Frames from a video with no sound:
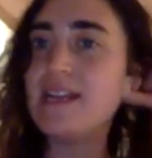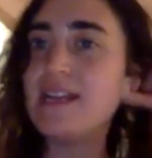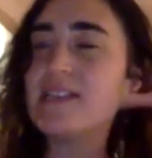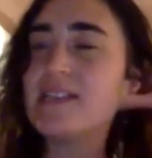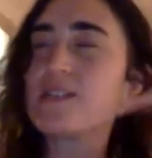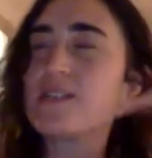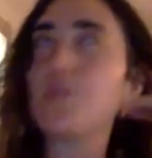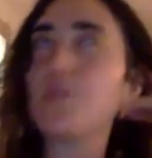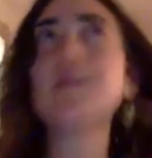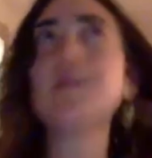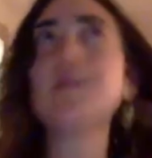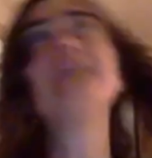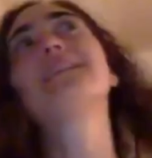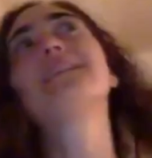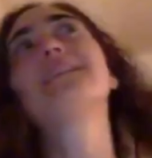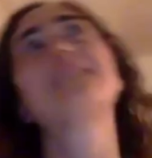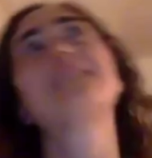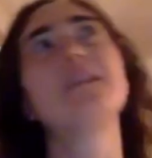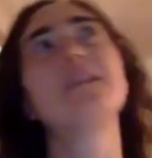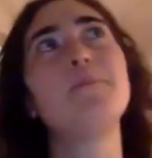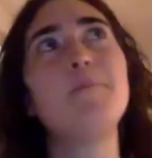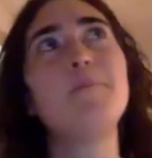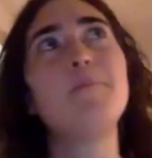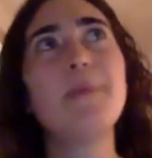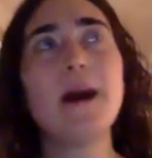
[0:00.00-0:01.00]
So it's
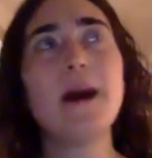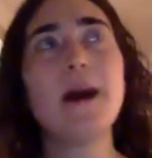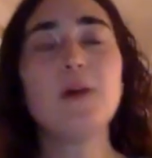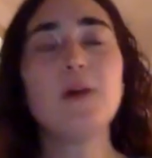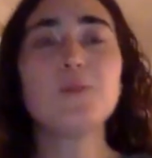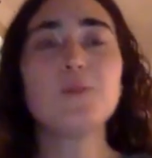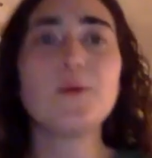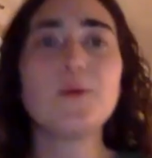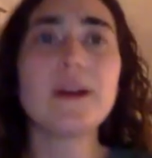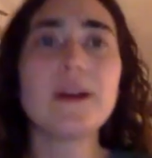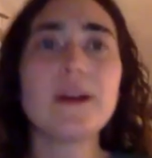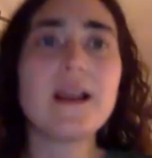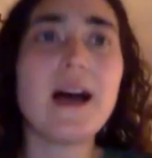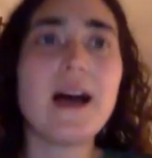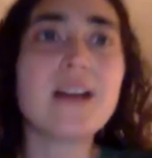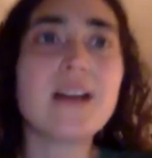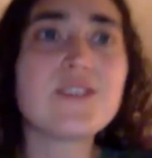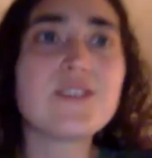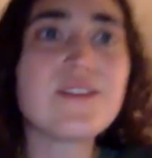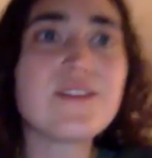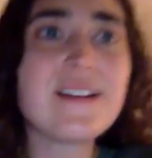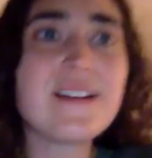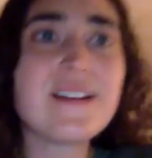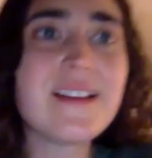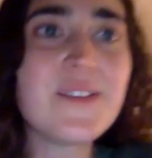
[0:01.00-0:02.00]
about
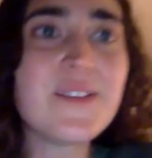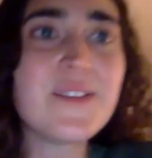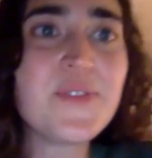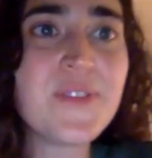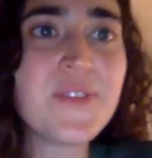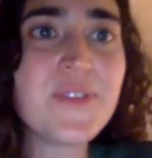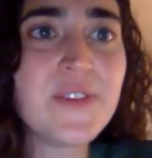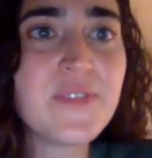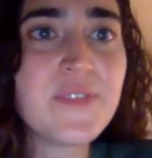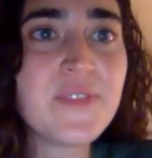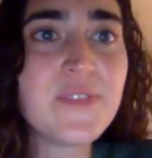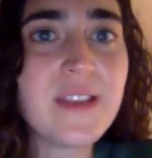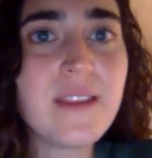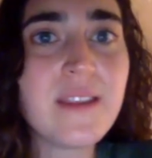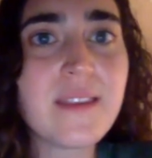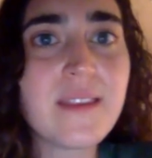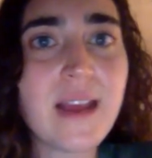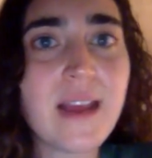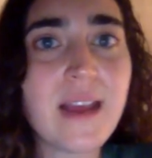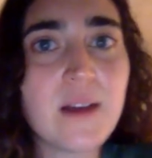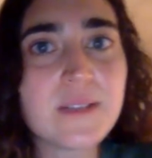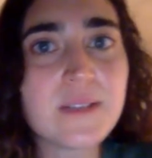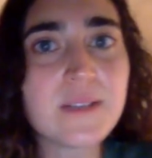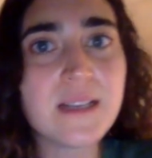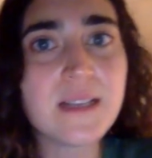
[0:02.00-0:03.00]

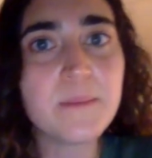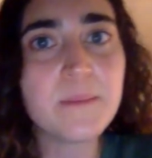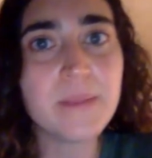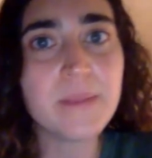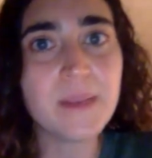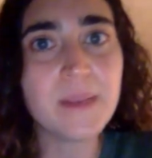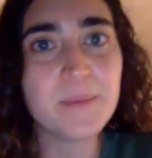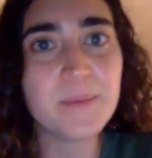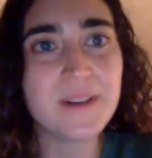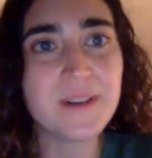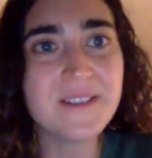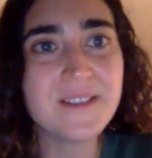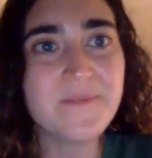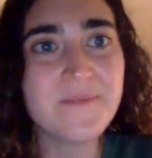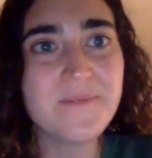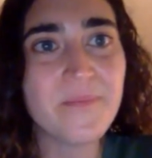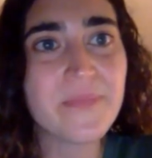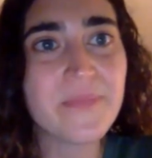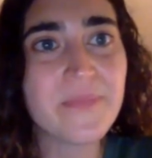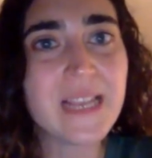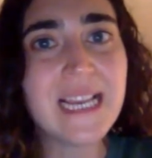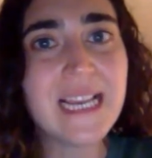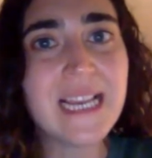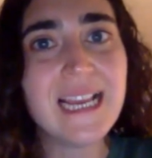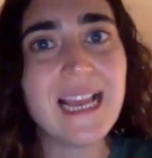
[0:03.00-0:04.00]
150,000 people,
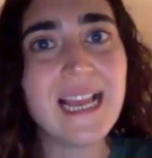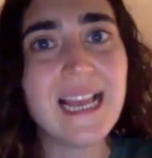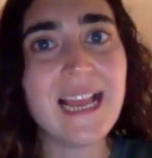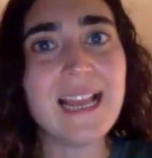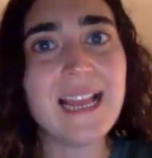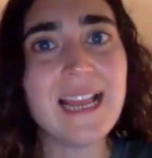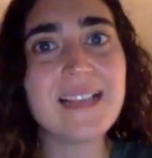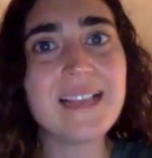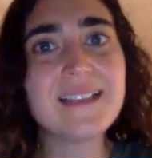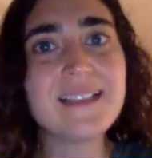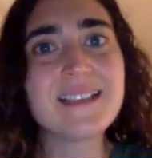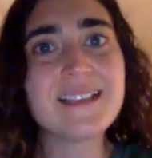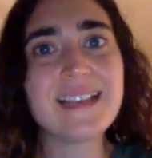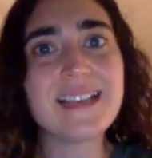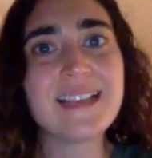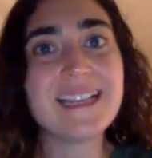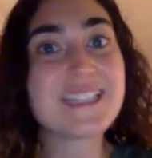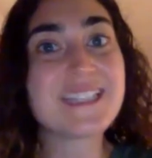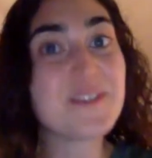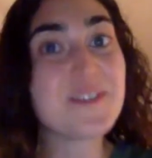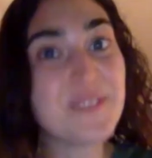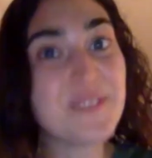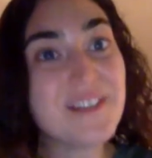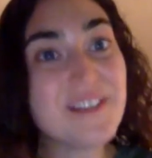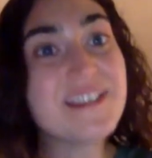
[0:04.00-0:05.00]
and
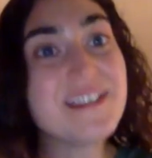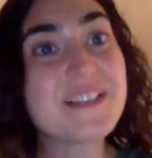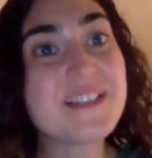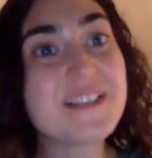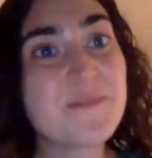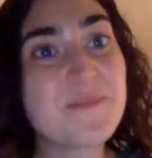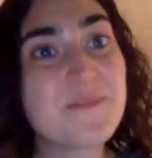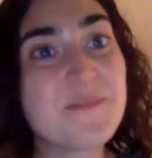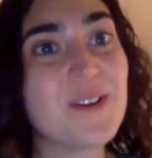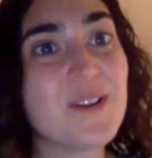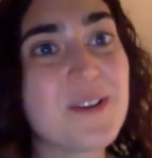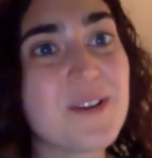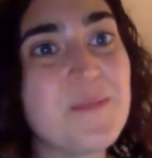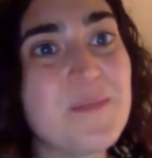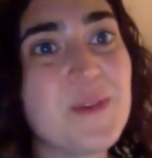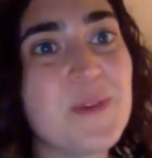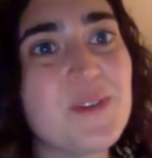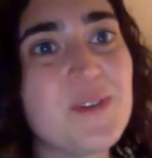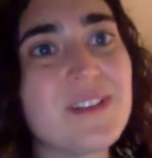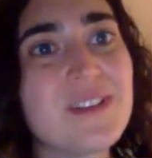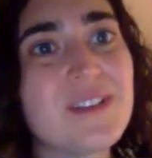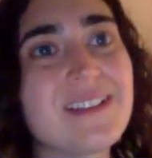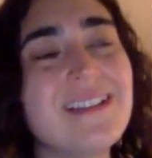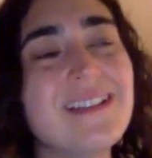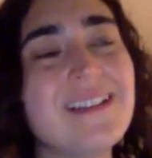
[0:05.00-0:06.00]
it's a very small
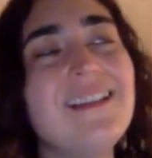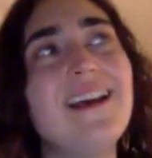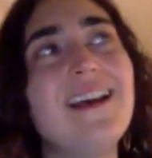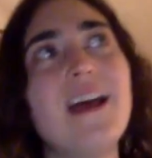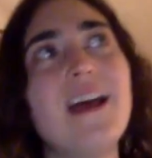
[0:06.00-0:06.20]
community.